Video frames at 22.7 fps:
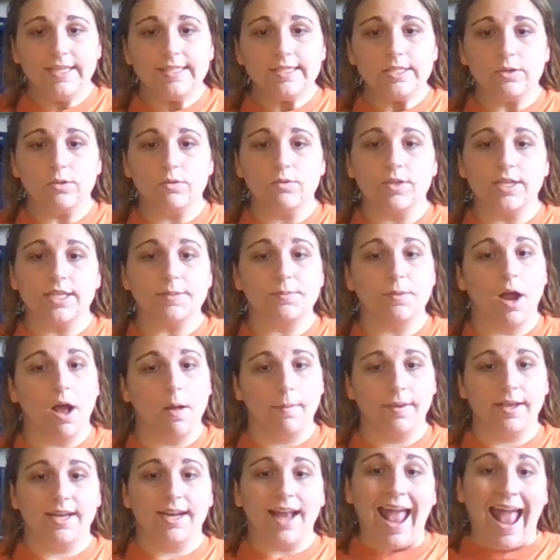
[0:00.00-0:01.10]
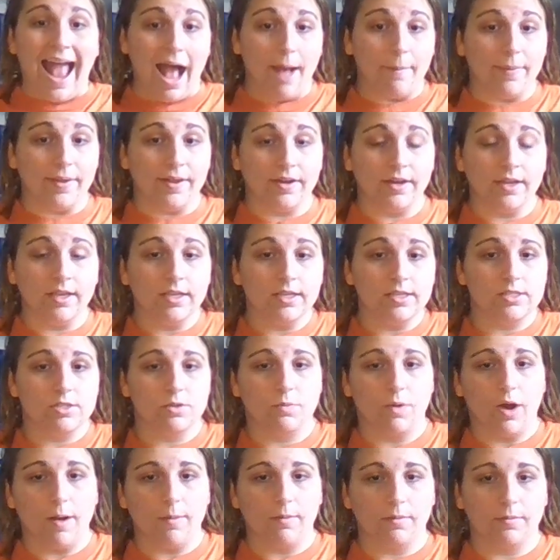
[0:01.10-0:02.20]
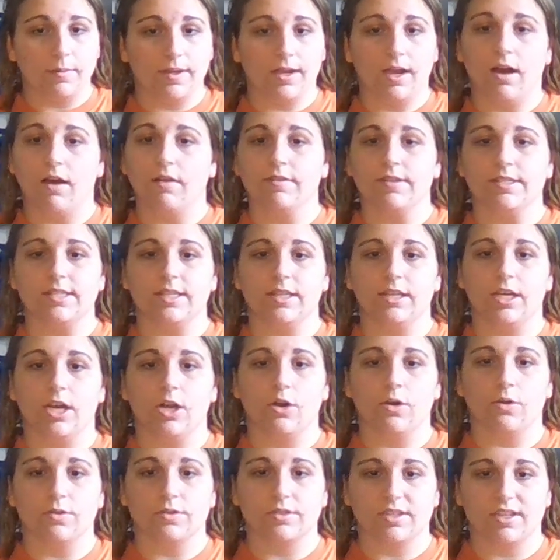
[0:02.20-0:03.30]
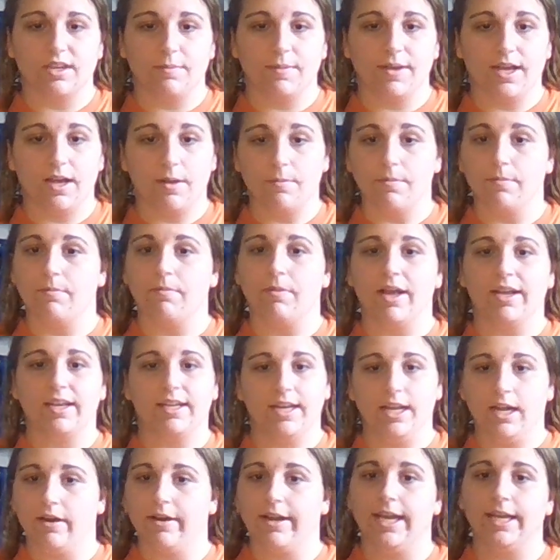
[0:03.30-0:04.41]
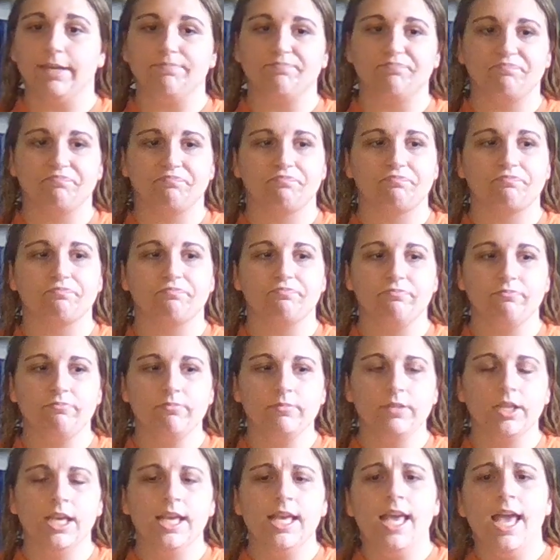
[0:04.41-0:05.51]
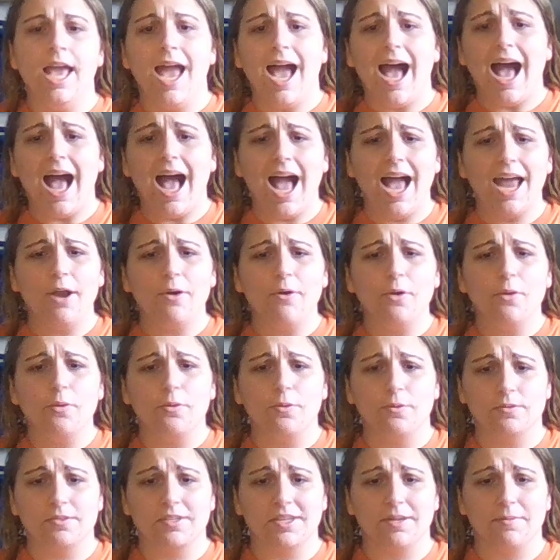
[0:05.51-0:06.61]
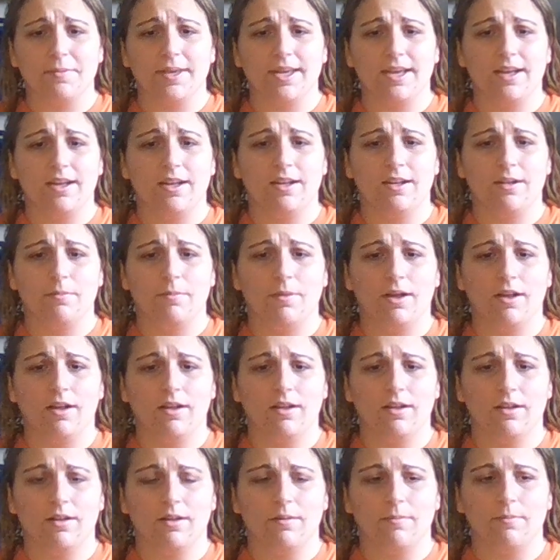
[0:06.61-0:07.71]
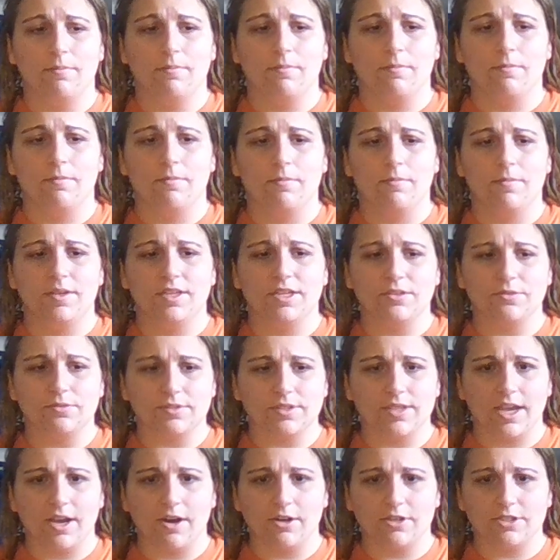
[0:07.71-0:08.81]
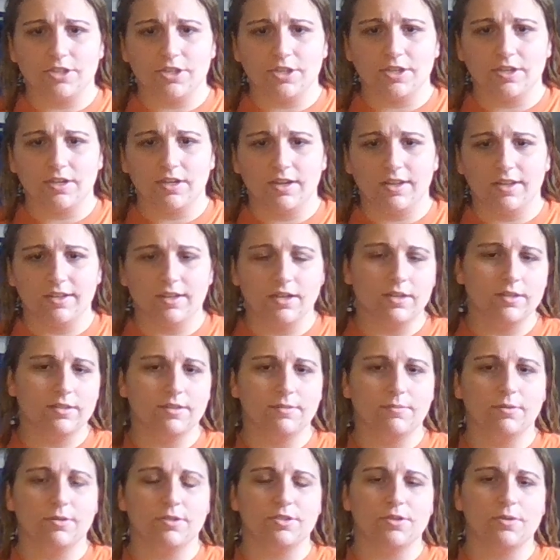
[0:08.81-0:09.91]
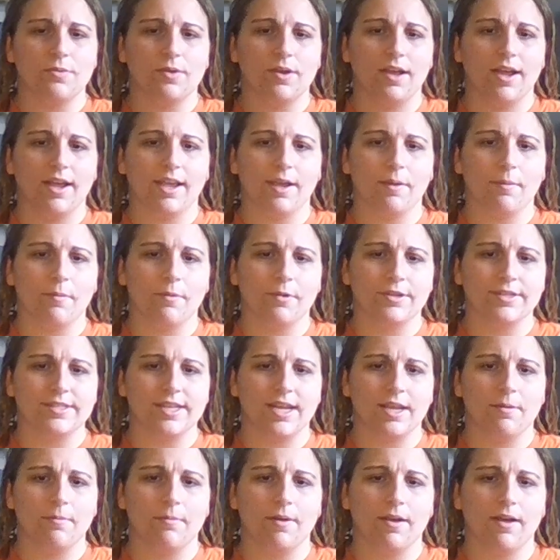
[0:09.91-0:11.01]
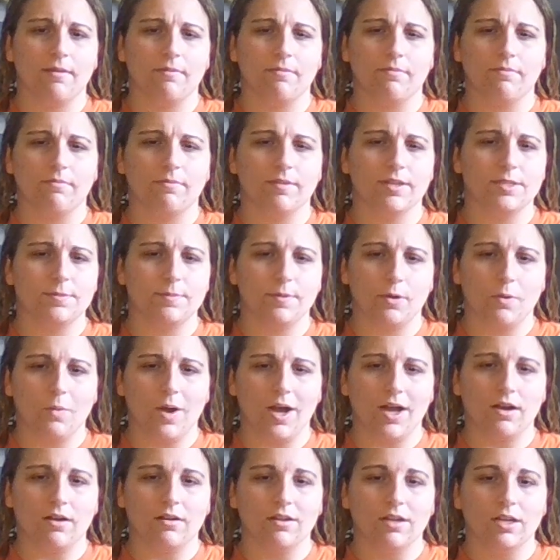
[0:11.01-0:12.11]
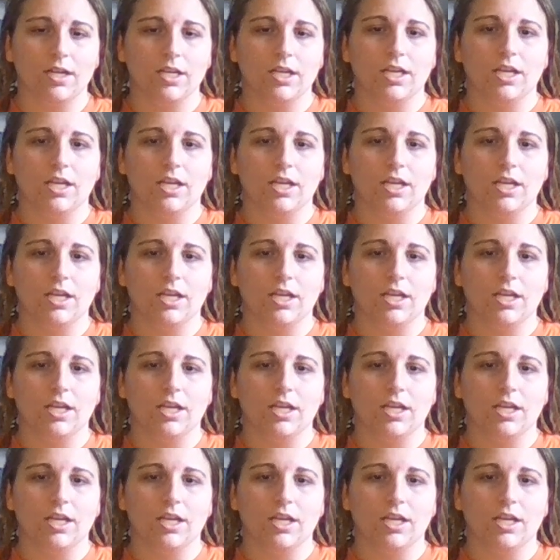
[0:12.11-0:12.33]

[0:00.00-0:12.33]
So that's probably going to happen. So probably, obviously, the young girl is going to become Black Canary. I don't know who's going to become Jiggle's character, persona. I can't remember his name. It's been a while.